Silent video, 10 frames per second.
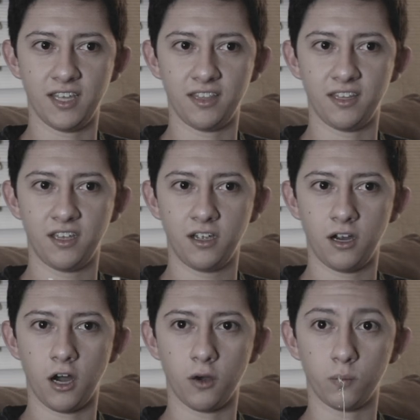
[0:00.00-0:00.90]
that
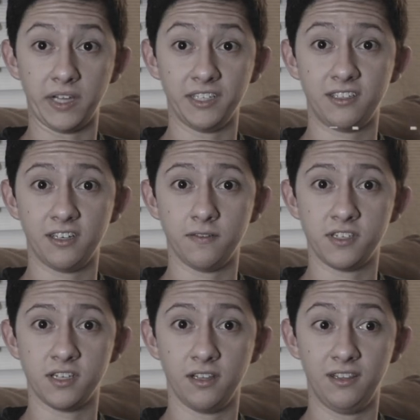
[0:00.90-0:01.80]
our
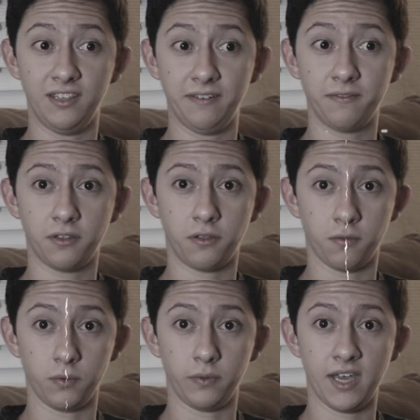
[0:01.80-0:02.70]
relatives lived
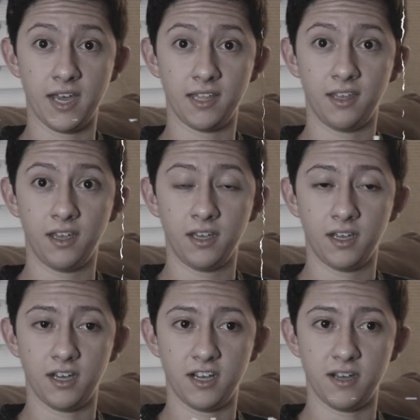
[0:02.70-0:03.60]
through that
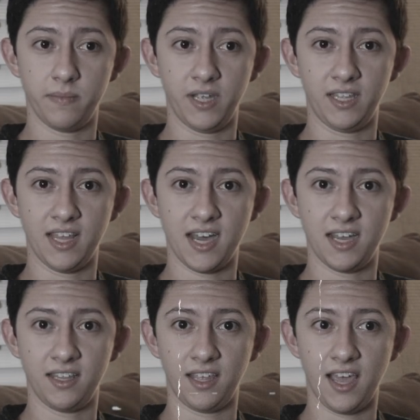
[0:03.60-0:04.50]
um, and
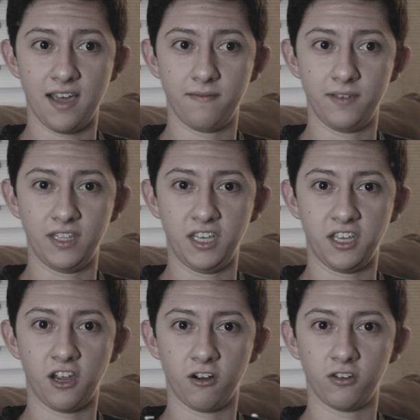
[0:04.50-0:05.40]
not have any
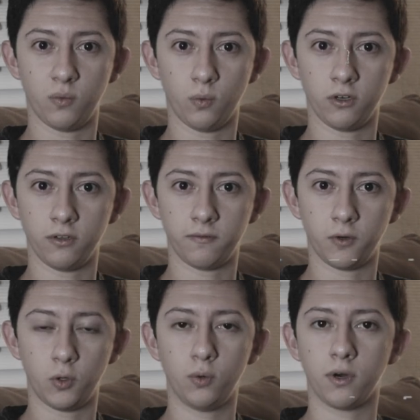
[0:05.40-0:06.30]
care in the world
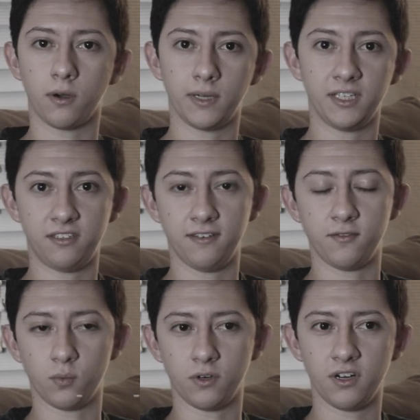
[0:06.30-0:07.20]
for who our
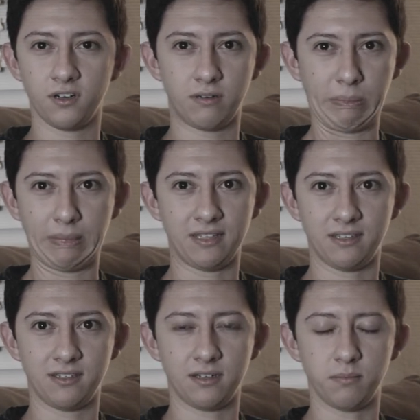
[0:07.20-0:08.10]
relatives were,
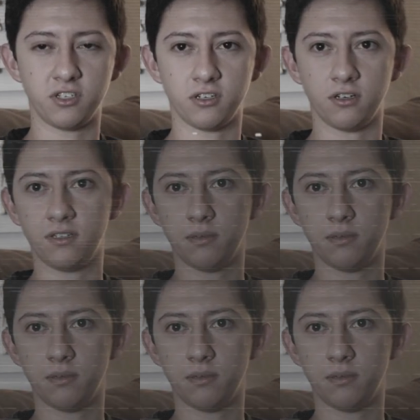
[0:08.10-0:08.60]
that's absurd